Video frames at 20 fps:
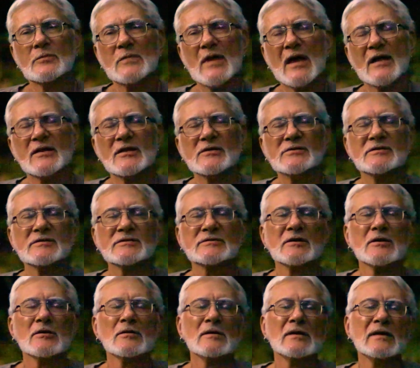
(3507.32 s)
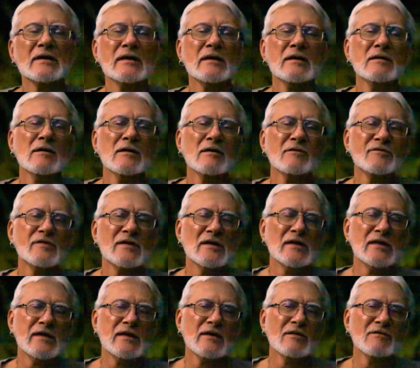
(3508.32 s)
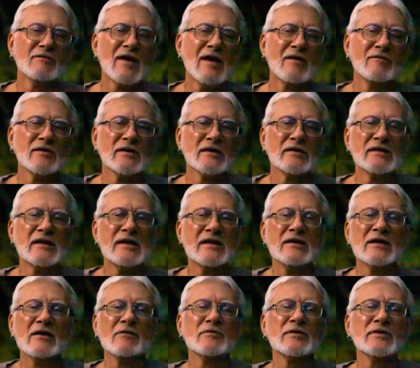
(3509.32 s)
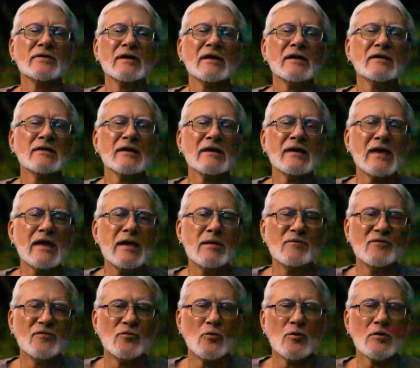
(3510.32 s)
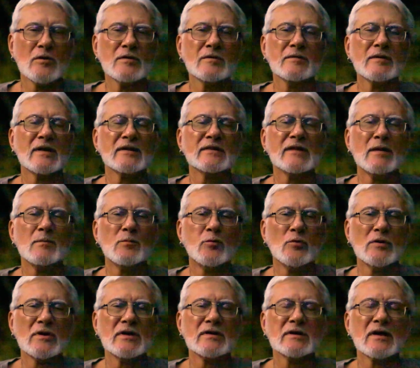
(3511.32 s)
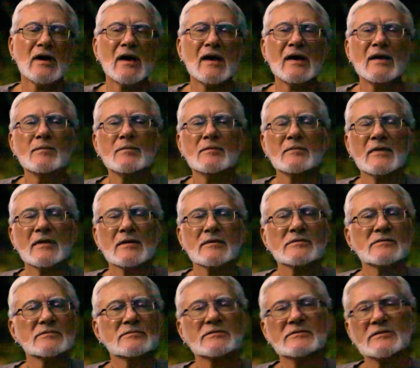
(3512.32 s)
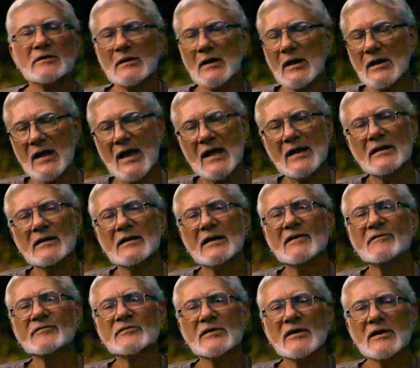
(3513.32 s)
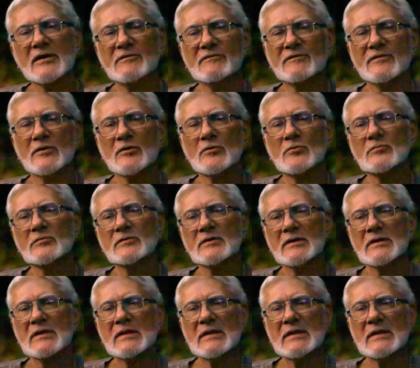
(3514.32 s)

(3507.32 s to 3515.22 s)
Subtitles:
Not necessarily a feeling of having attained everything they came for at that point in time. It's still a lot left to unfold.